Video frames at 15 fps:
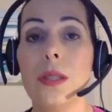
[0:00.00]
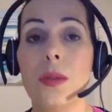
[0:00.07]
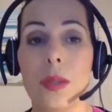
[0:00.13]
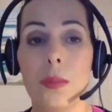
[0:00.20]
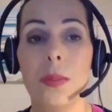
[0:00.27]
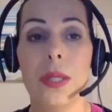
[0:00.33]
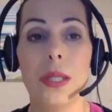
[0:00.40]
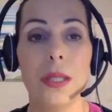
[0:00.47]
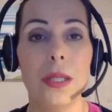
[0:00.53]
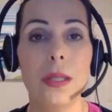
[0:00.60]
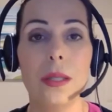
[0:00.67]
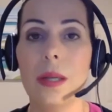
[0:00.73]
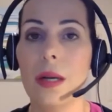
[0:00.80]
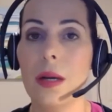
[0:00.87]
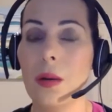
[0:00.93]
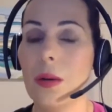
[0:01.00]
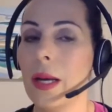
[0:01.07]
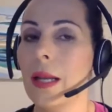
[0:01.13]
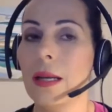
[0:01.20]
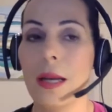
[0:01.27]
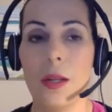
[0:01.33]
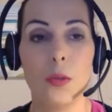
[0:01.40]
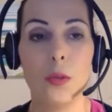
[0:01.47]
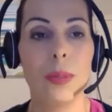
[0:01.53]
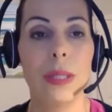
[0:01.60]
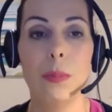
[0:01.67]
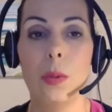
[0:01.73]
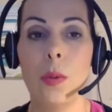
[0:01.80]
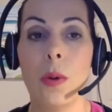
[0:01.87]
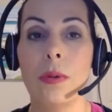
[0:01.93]
and be the hero, and other
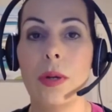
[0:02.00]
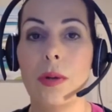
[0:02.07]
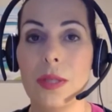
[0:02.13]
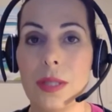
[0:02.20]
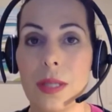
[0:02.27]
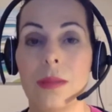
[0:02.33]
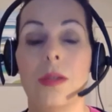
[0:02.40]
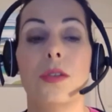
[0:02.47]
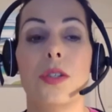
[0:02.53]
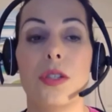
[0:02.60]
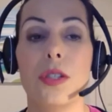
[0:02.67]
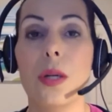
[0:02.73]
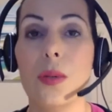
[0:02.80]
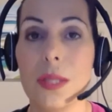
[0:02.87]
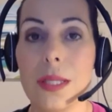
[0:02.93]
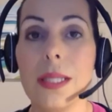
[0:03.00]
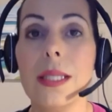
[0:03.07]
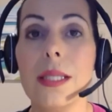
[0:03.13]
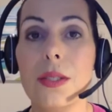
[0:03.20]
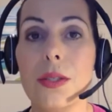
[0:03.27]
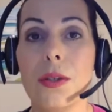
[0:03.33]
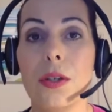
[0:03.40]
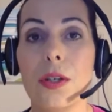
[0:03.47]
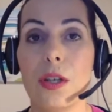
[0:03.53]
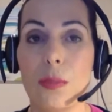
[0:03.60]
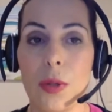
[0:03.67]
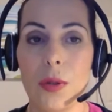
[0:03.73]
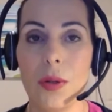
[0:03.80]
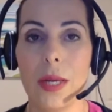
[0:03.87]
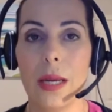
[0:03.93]
people won't notice it. They'll just know it's easier to
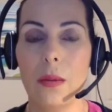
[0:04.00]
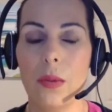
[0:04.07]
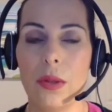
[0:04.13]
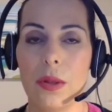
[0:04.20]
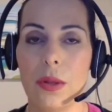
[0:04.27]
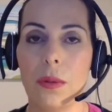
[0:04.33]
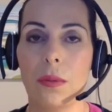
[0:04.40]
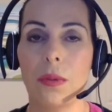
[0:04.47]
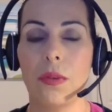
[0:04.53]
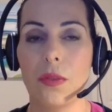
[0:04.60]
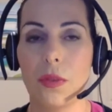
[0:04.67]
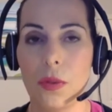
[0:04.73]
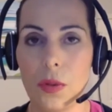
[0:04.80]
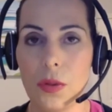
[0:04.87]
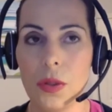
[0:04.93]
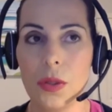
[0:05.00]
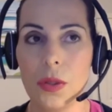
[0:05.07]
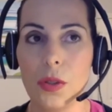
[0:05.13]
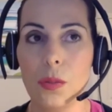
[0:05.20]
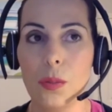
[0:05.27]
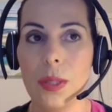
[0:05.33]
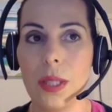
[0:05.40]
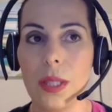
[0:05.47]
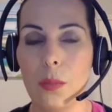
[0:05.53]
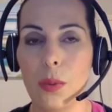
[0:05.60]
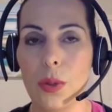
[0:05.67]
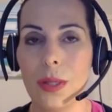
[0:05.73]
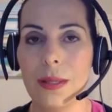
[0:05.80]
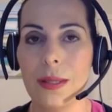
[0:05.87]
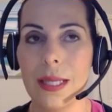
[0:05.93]
communicate with you. So those are 2 really
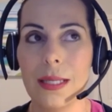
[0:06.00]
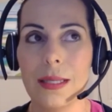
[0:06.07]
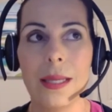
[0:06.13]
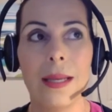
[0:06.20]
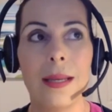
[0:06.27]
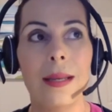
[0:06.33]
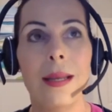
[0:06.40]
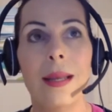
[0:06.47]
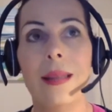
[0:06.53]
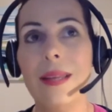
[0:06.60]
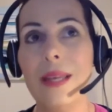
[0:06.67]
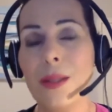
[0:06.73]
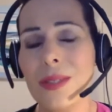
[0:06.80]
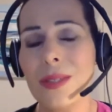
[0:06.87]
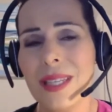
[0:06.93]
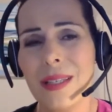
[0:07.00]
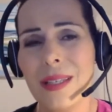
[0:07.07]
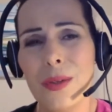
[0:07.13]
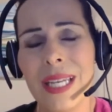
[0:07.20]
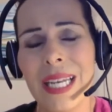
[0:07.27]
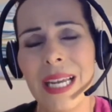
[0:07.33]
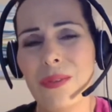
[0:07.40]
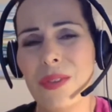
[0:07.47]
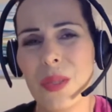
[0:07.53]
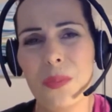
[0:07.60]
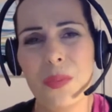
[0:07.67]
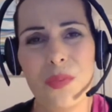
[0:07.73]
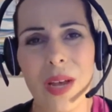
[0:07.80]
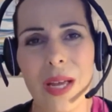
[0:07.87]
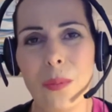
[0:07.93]
important things. The other is that you can have some
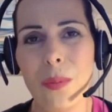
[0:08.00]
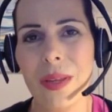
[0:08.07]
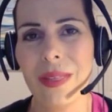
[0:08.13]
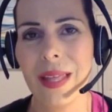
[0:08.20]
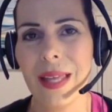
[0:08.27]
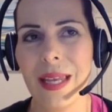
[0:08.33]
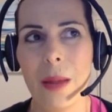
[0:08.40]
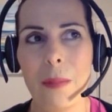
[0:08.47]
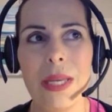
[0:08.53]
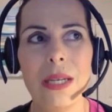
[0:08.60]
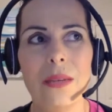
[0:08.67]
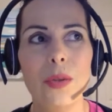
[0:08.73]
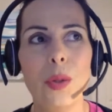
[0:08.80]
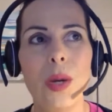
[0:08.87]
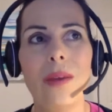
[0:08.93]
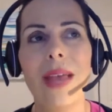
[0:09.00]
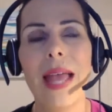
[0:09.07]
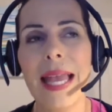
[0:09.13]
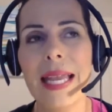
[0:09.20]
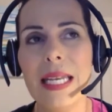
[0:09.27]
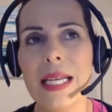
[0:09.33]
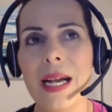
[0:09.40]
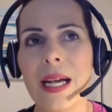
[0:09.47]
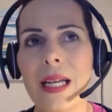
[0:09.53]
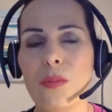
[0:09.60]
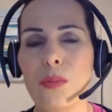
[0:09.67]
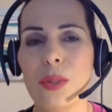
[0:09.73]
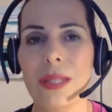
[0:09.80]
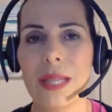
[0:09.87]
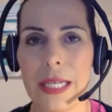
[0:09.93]
fun with it. I mean, if you have any kind of
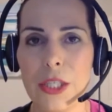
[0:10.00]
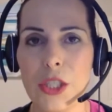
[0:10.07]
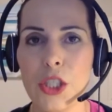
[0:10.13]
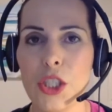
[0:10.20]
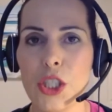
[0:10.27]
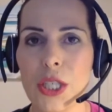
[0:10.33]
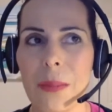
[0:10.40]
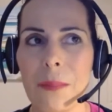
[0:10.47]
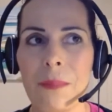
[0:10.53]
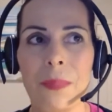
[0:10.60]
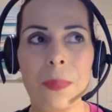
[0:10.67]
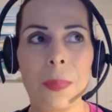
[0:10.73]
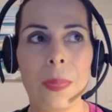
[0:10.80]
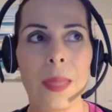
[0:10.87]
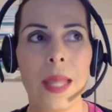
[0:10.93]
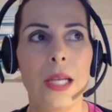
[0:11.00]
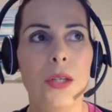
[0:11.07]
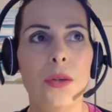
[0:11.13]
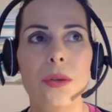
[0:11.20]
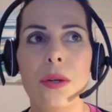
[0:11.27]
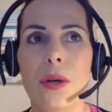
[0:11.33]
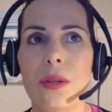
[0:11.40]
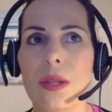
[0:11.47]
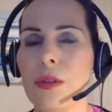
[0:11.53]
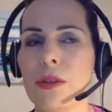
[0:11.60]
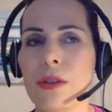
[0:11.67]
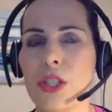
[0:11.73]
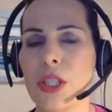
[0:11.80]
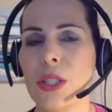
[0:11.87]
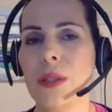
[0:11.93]
relationship, and you know that
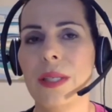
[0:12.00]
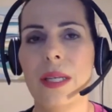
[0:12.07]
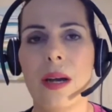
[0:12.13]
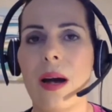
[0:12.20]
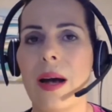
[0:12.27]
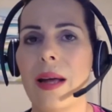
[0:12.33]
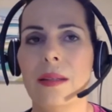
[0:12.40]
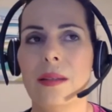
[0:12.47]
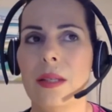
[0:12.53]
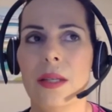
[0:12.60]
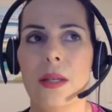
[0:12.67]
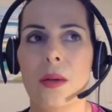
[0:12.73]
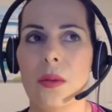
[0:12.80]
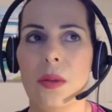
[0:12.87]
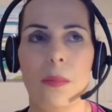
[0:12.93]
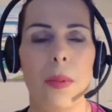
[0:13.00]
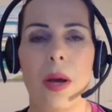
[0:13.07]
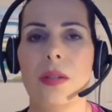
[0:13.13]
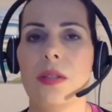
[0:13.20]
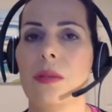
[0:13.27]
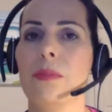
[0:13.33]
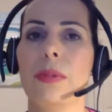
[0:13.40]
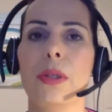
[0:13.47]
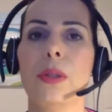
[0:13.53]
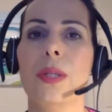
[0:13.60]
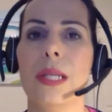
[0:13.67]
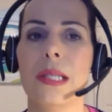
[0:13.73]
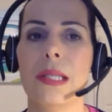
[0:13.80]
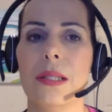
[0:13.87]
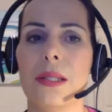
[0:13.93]
they're cheering on, the Boston
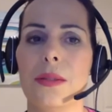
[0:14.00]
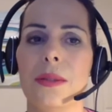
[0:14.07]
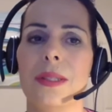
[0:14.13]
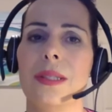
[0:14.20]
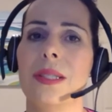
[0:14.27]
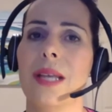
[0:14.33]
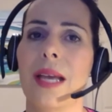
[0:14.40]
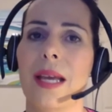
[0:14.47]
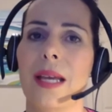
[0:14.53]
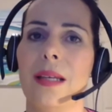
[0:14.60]
Bruins, you could say,